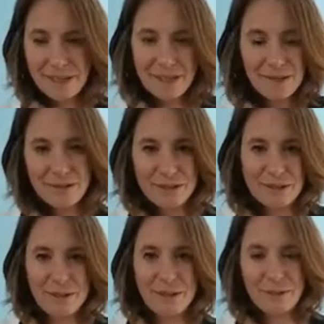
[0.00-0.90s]
Thank you for
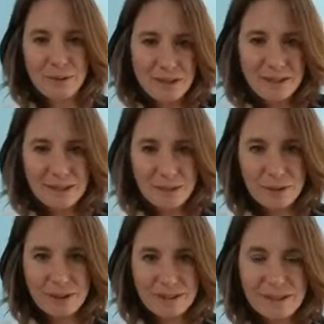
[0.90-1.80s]
doing your work in this
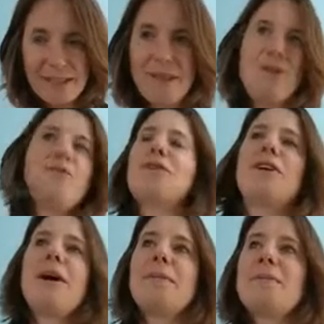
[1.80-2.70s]
world. Thank you
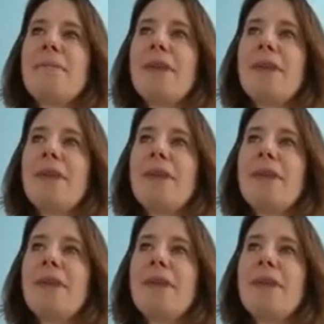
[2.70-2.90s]
for